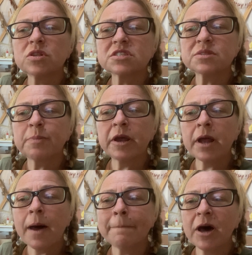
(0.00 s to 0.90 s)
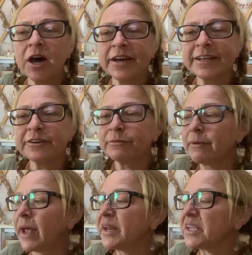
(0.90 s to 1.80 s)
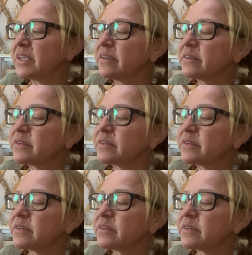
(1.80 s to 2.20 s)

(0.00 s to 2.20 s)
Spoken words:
spun up on it already.